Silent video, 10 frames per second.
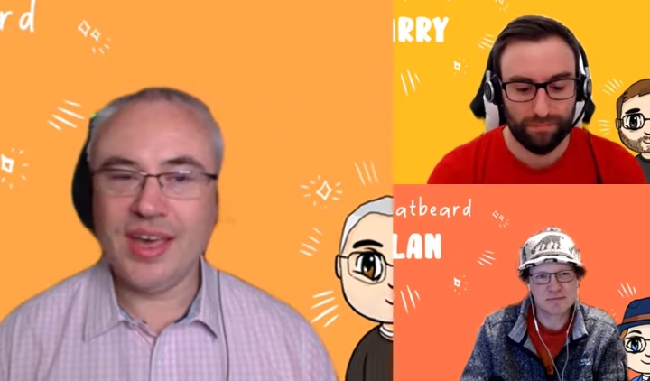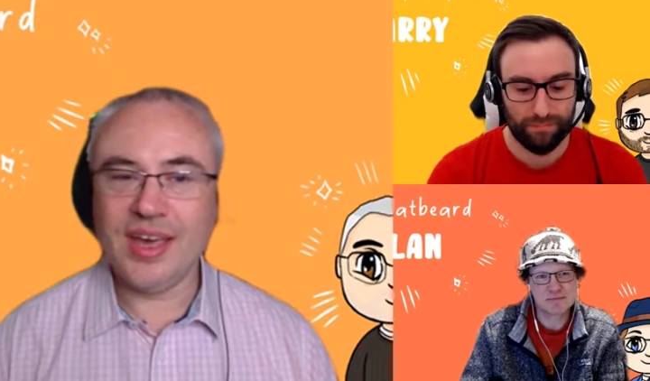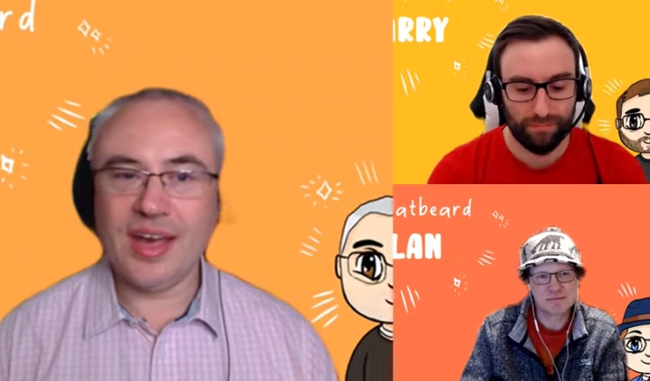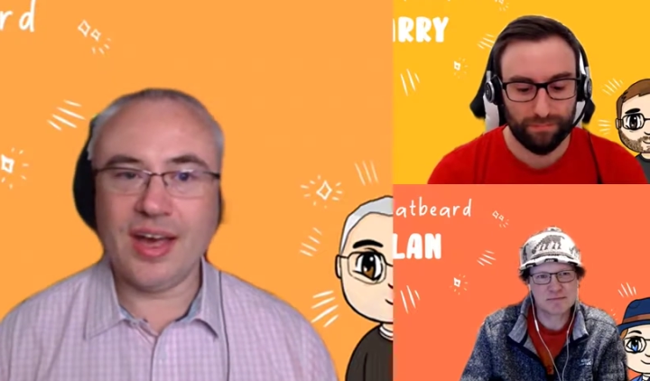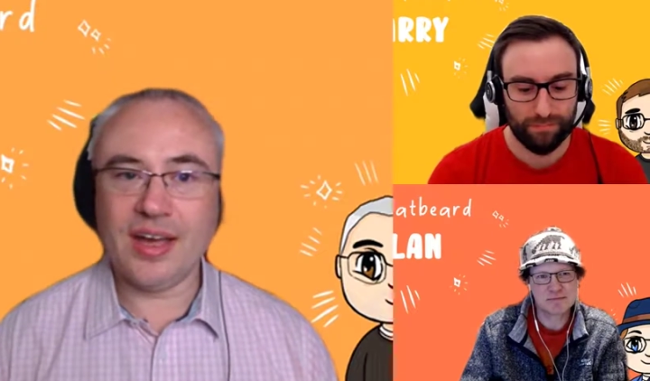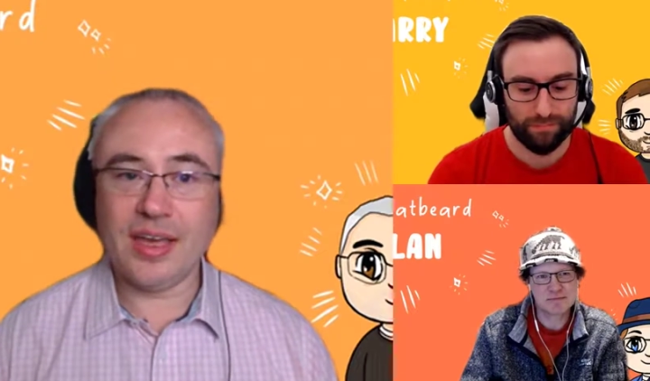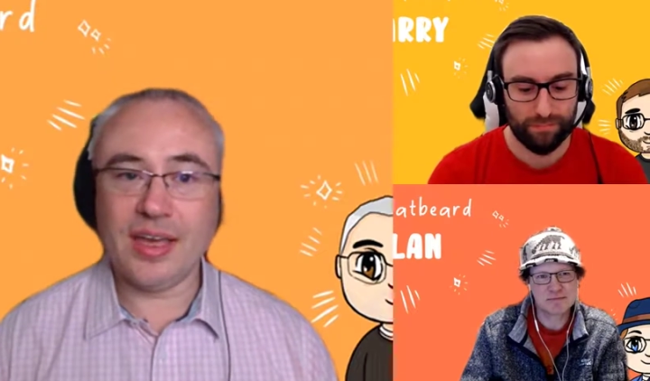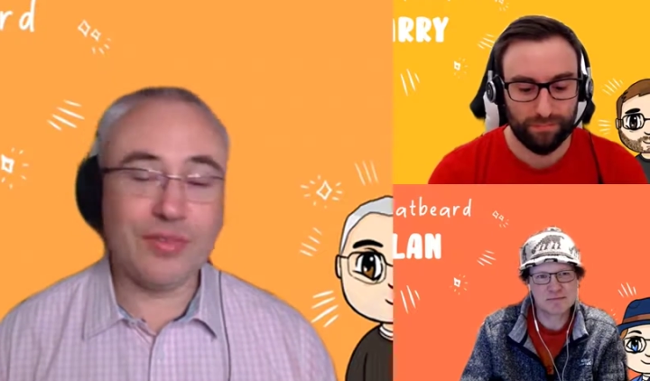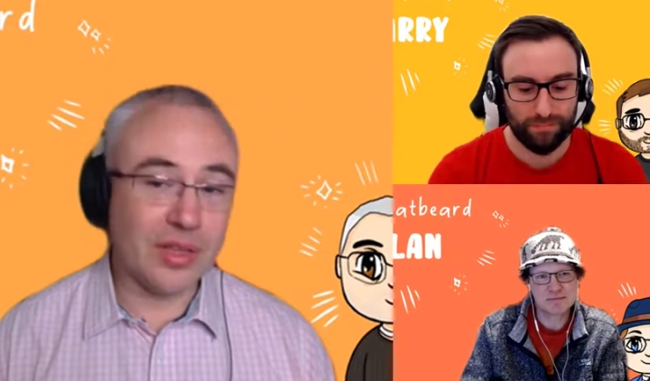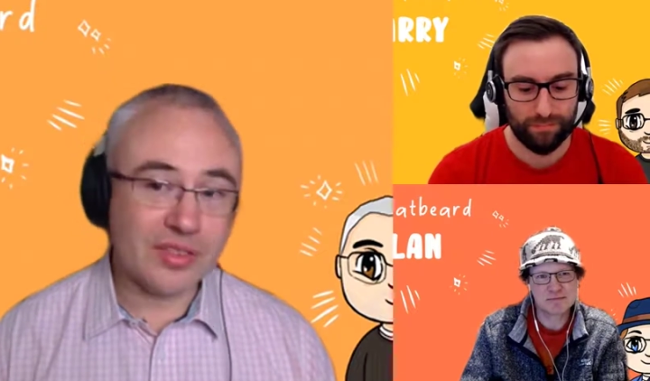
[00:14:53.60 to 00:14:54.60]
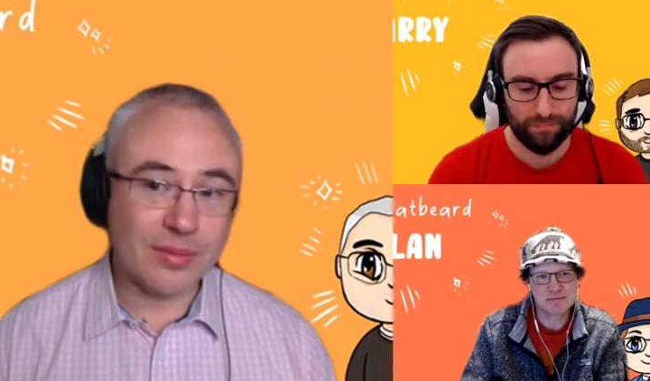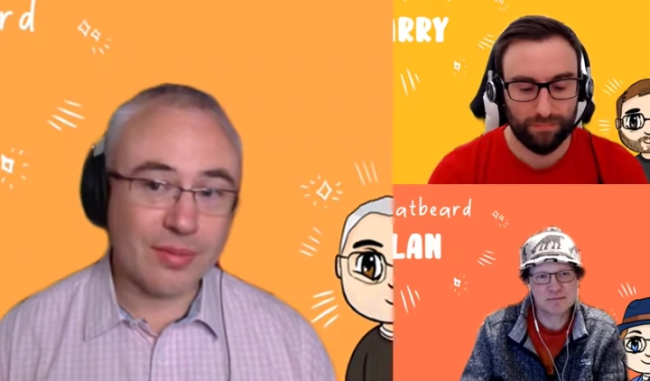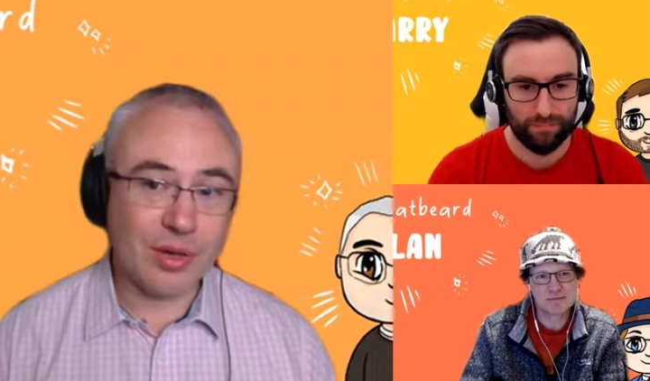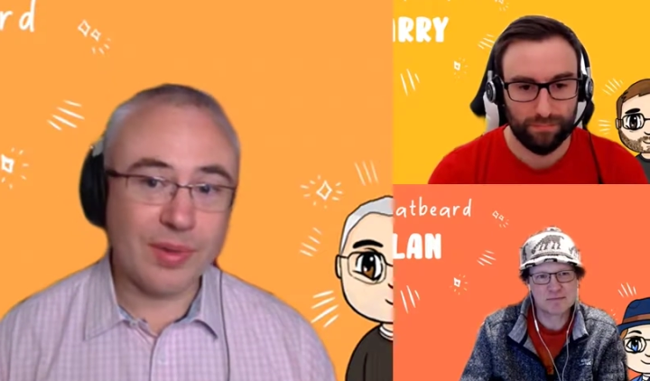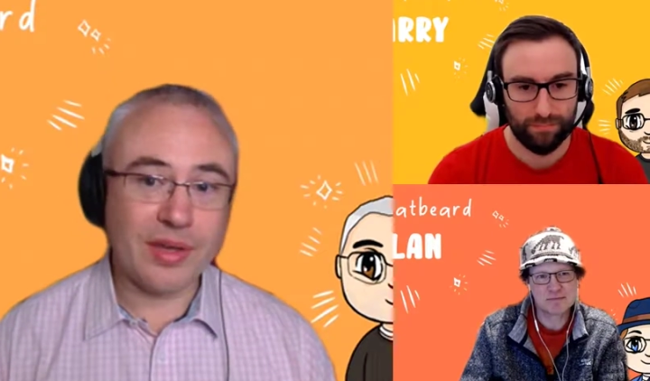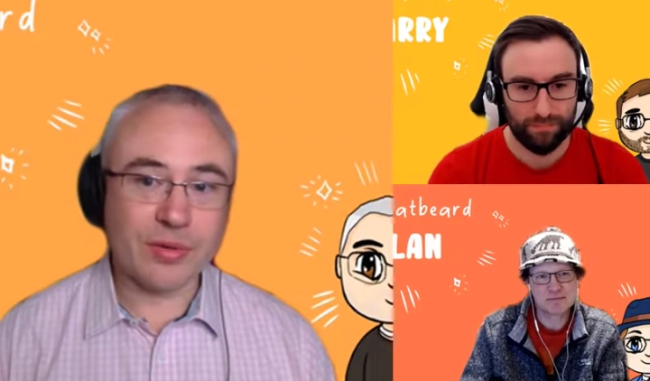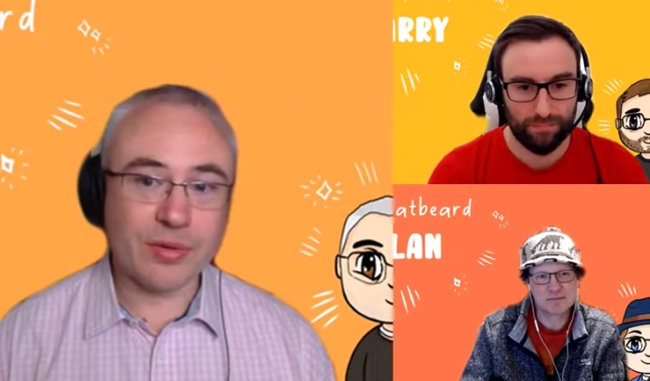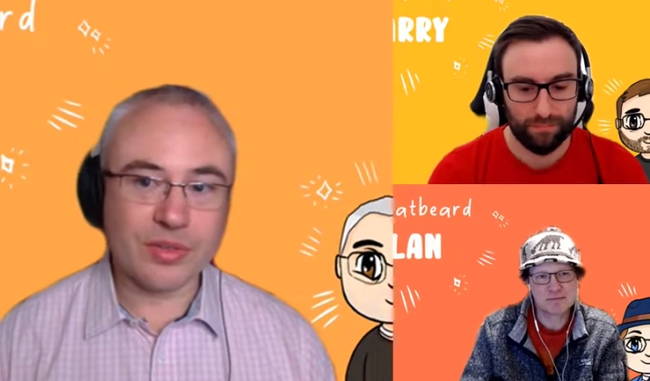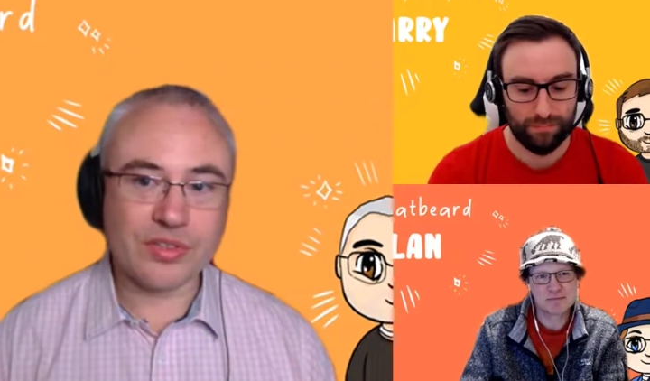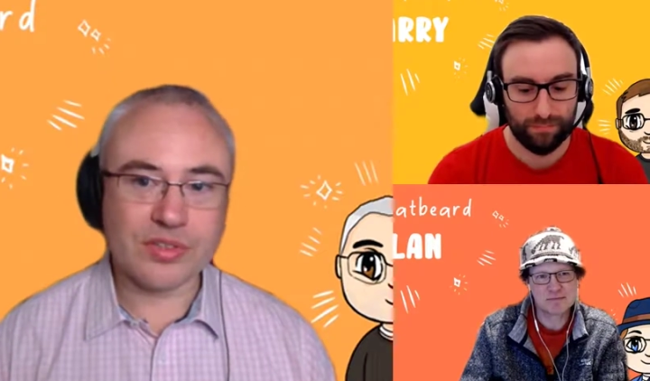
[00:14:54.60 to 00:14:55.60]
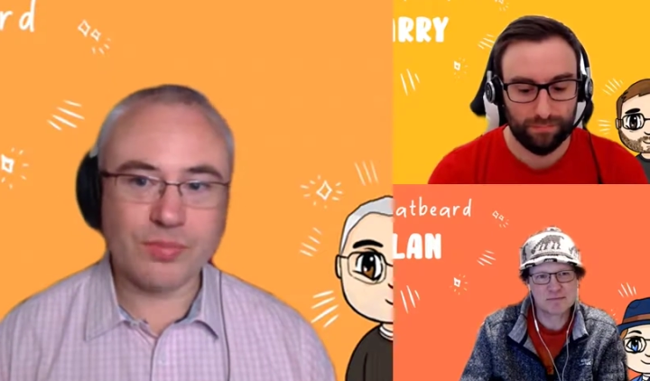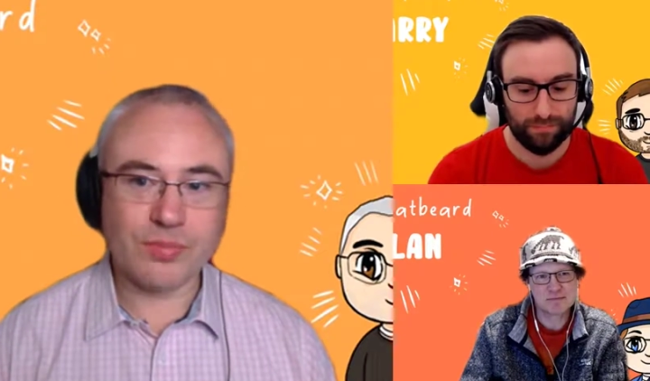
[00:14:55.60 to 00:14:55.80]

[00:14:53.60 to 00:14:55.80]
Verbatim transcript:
Speaker 1: uh, if you'd like to come and appear, because